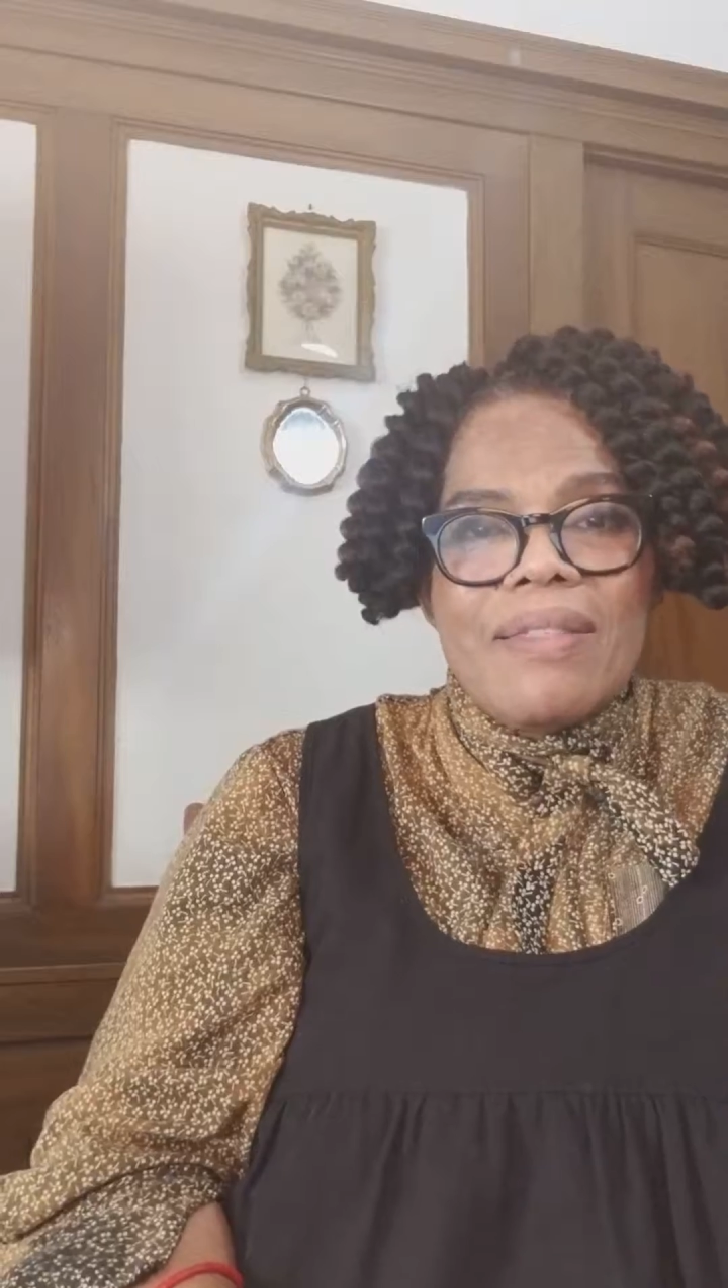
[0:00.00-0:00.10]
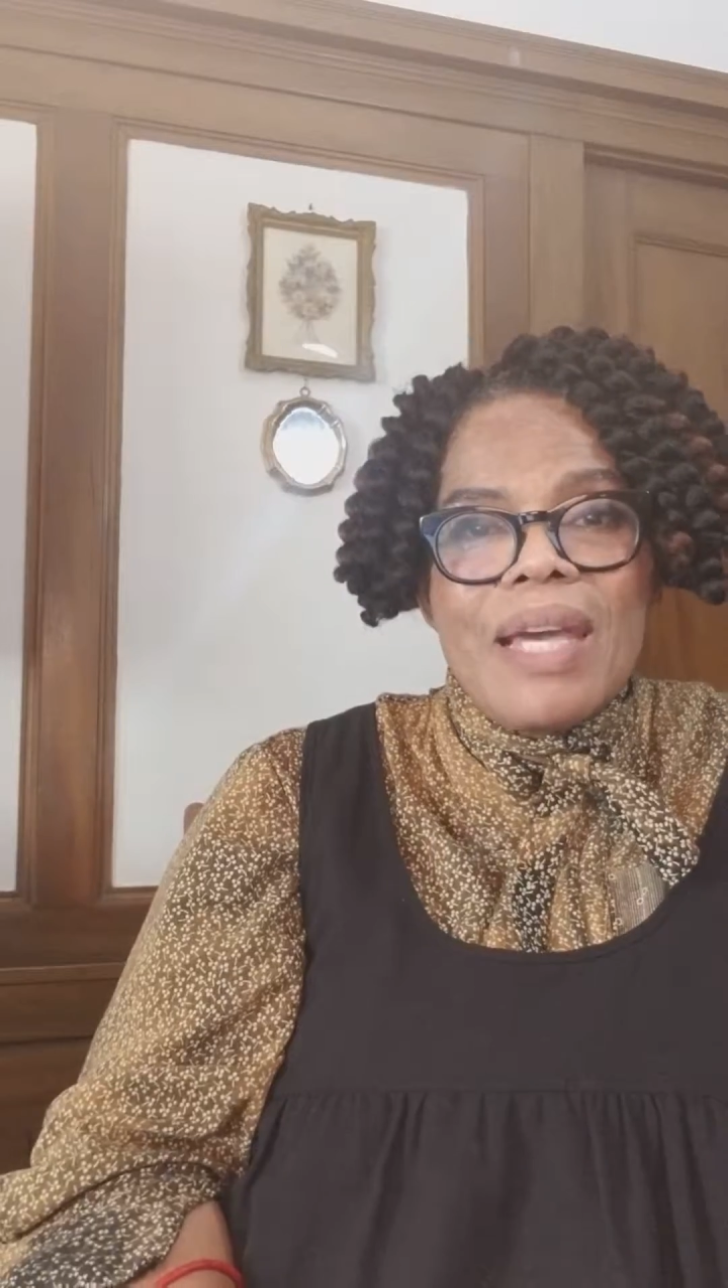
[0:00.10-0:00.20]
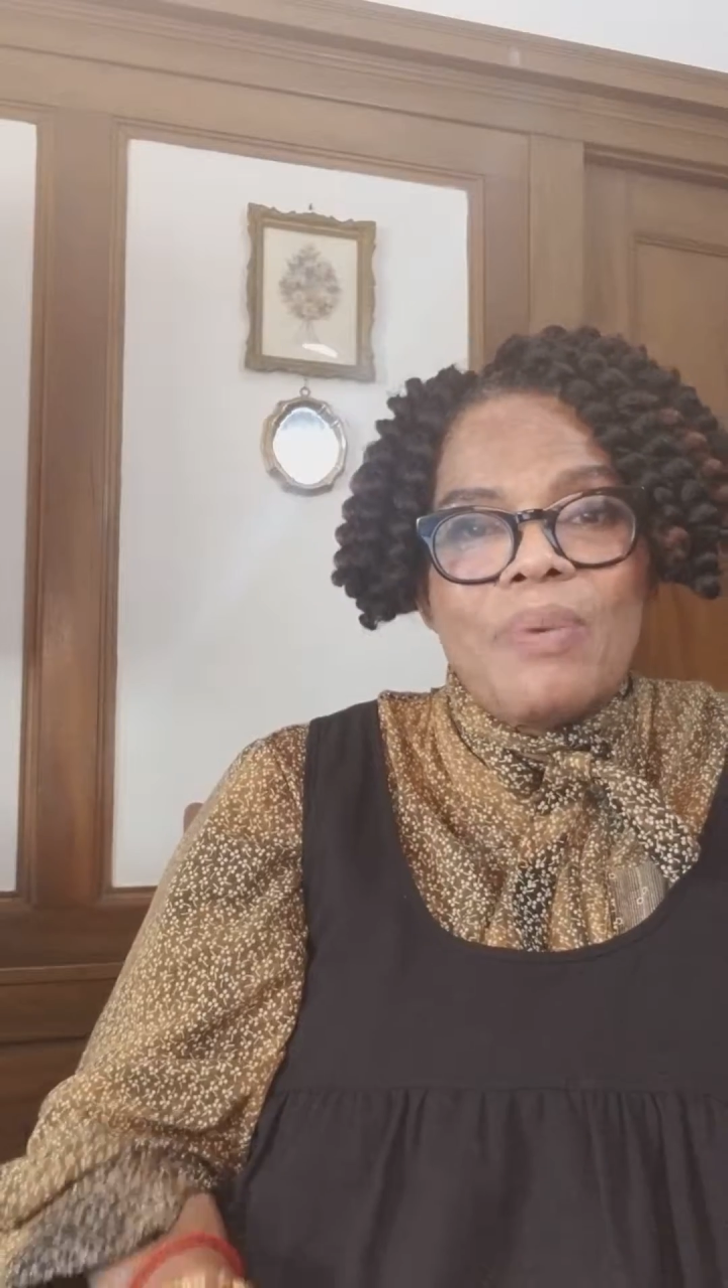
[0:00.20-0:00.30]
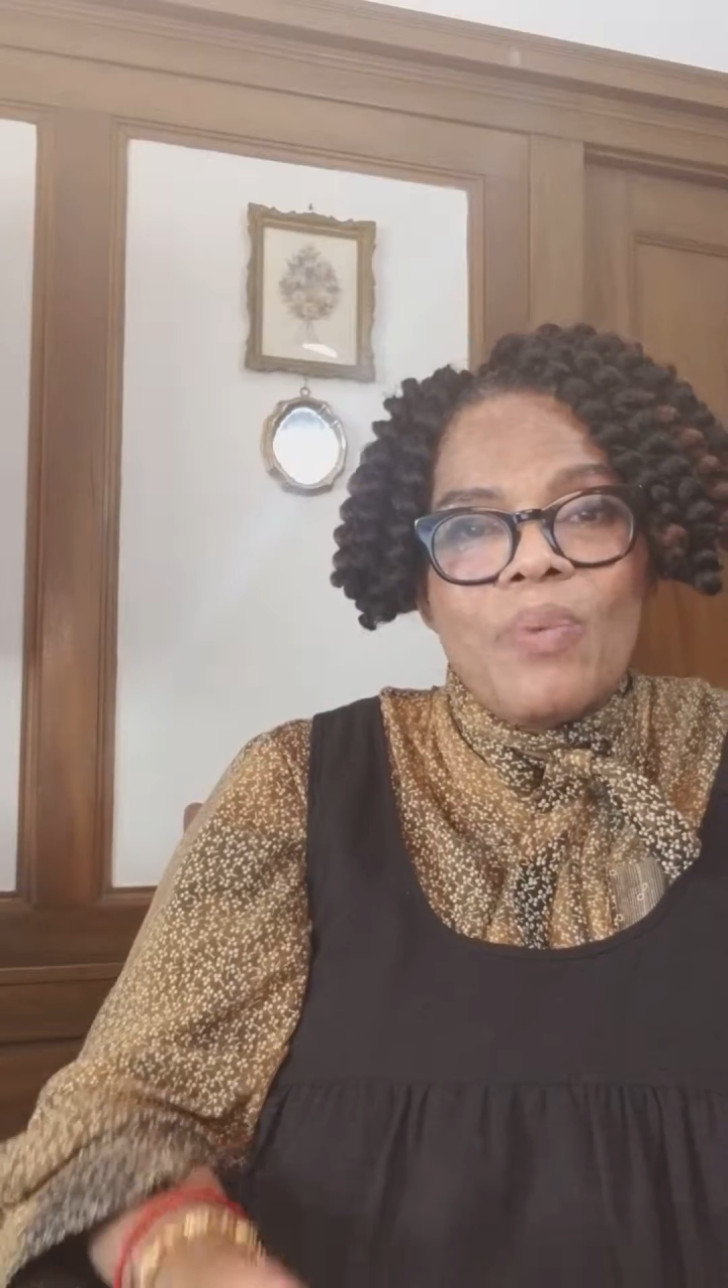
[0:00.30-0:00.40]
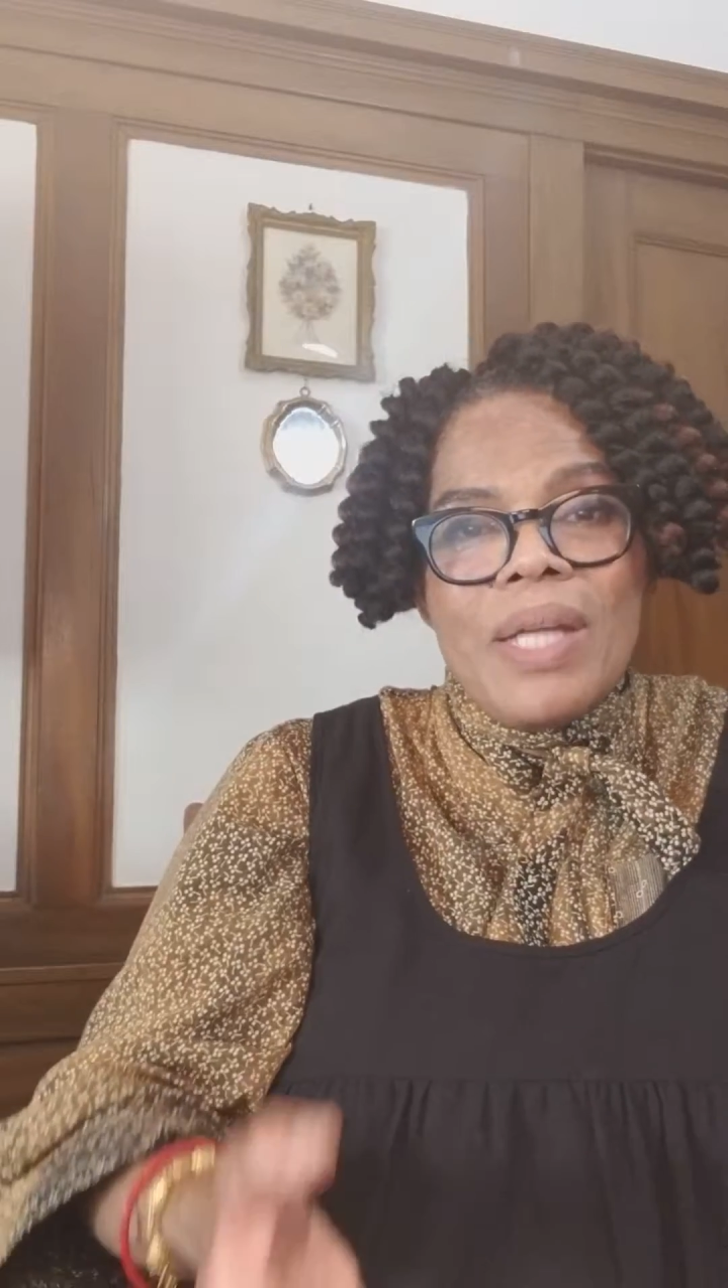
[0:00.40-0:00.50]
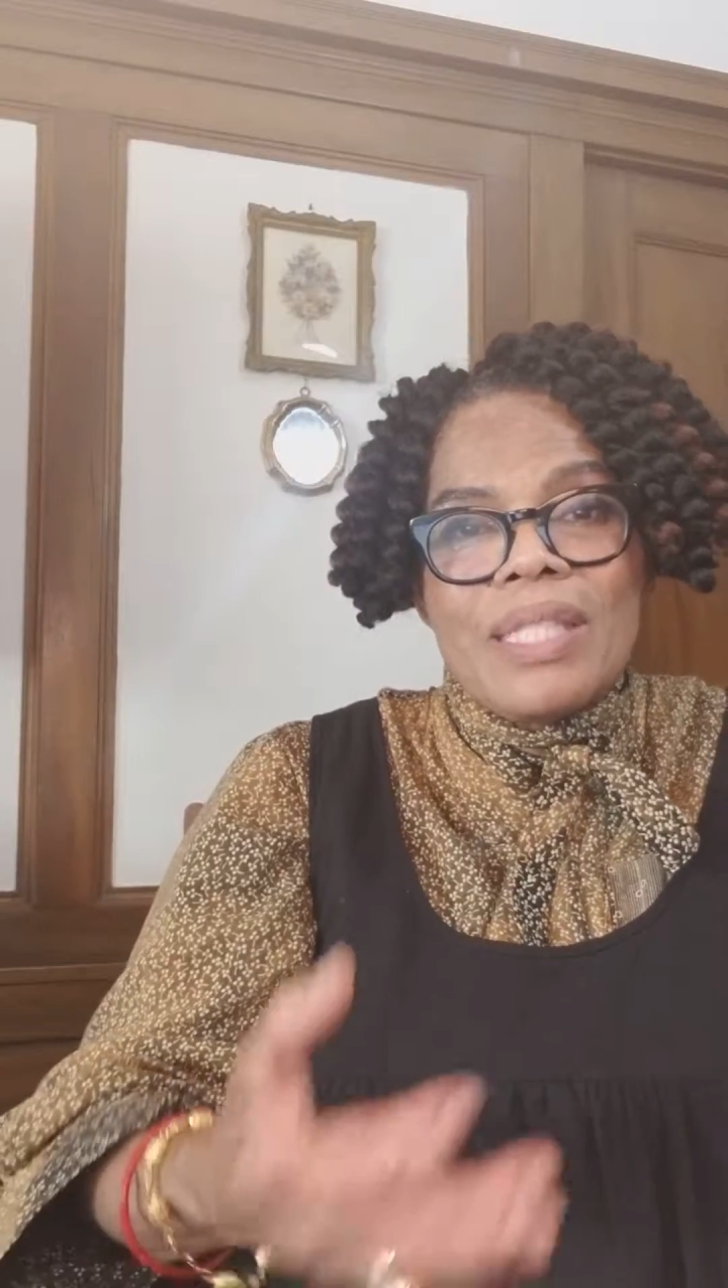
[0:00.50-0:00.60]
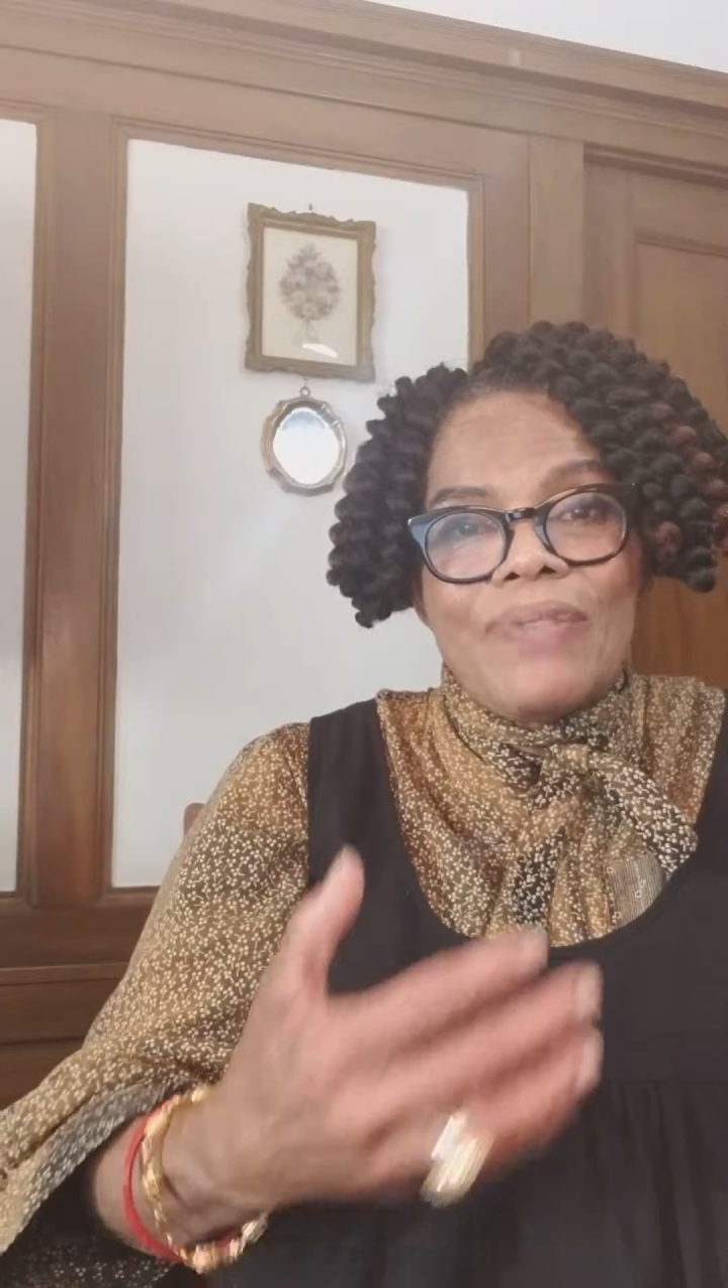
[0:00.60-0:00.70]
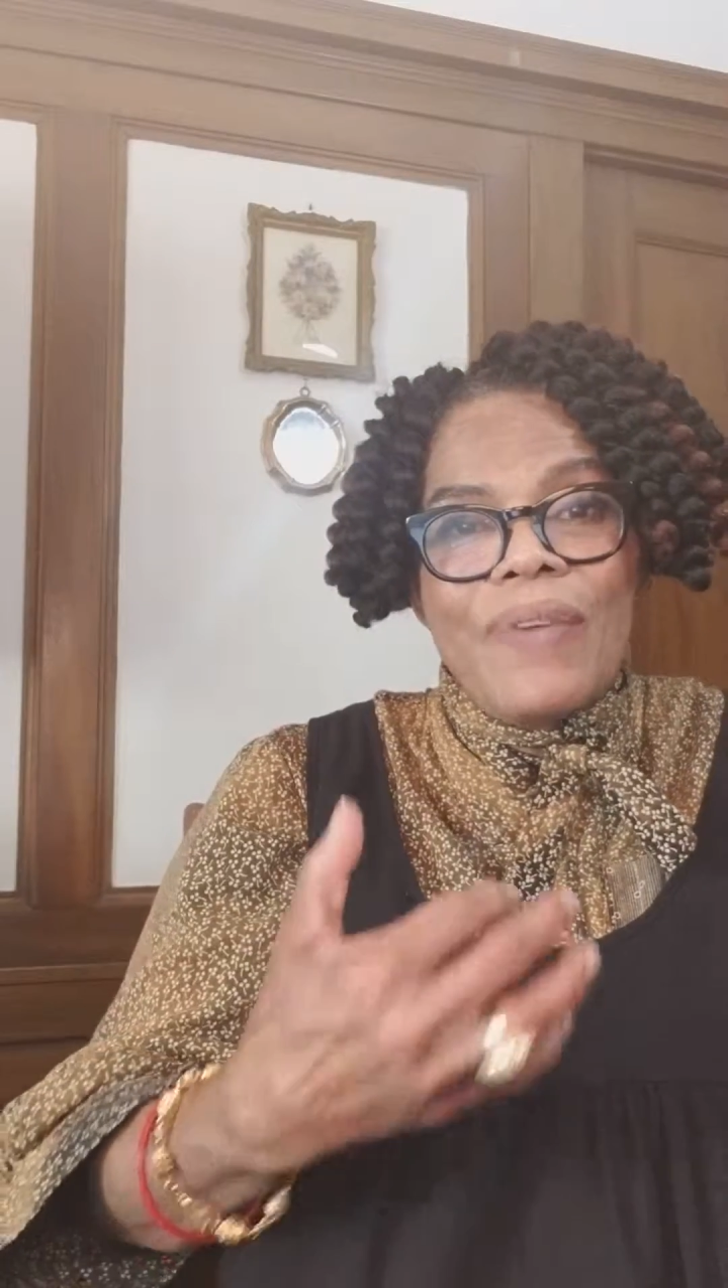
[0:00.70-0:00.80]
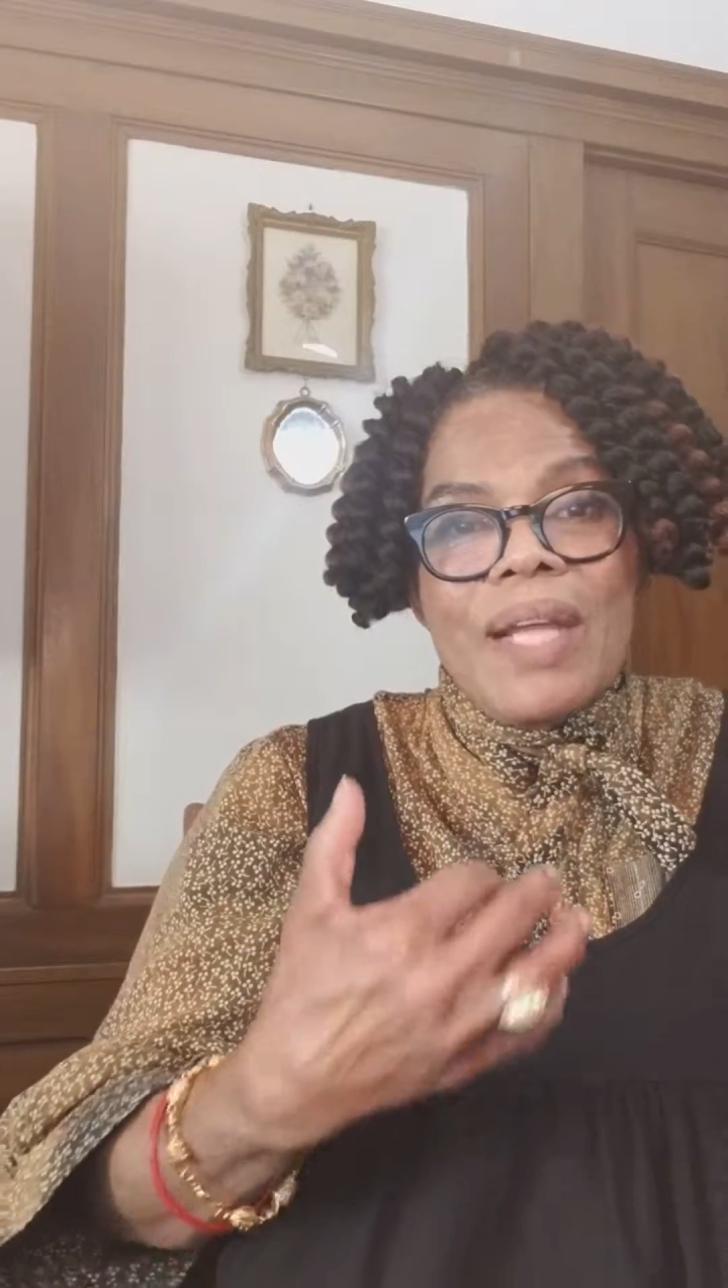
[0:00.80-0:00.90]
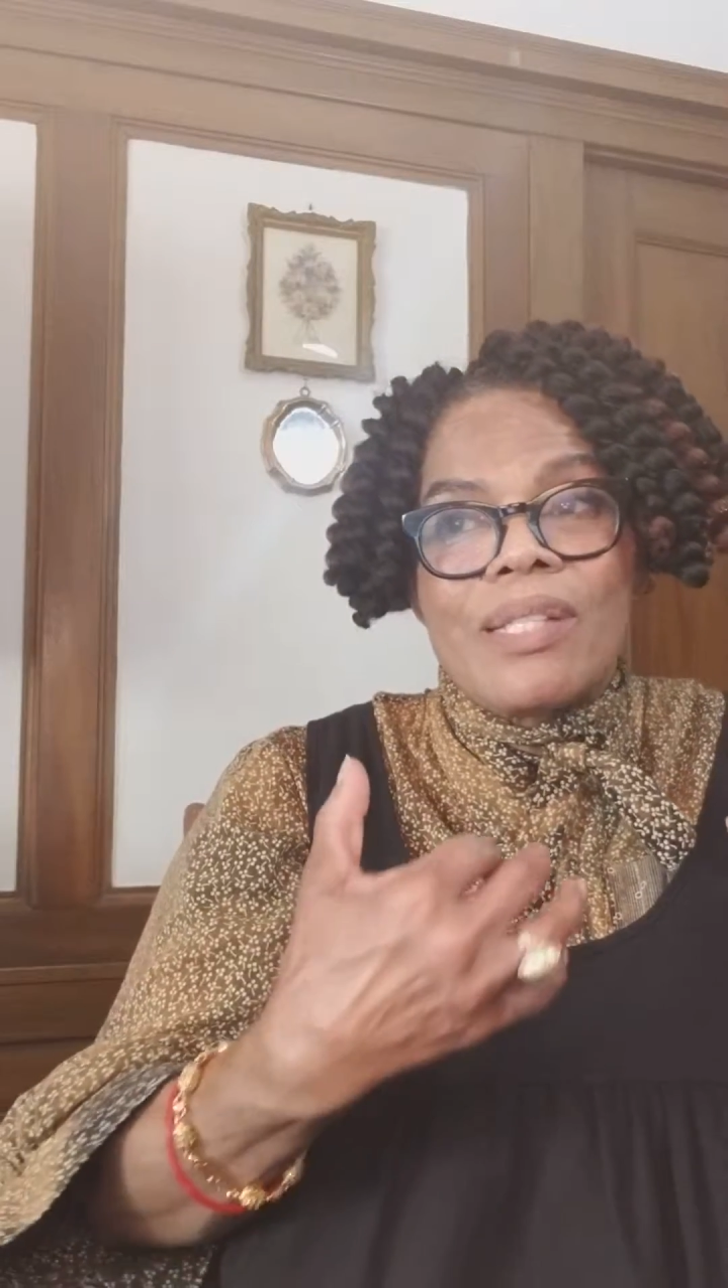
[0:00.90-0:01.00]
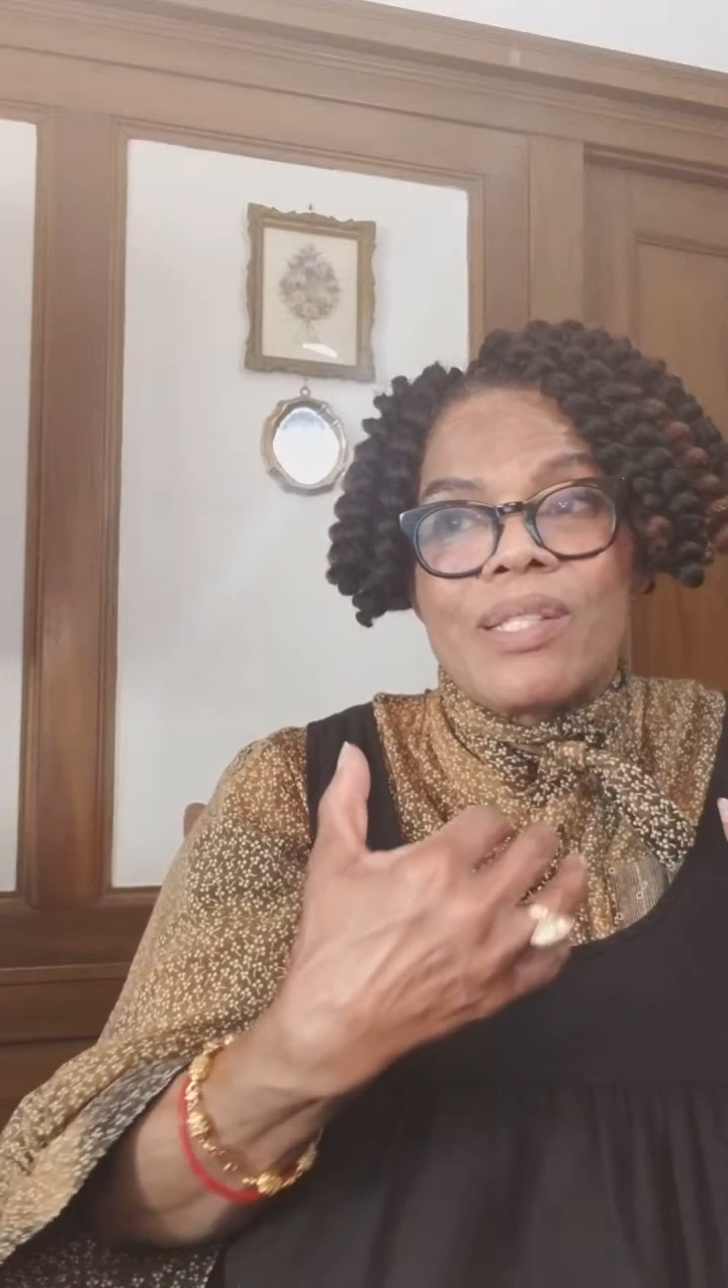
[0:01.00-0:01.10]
that once fell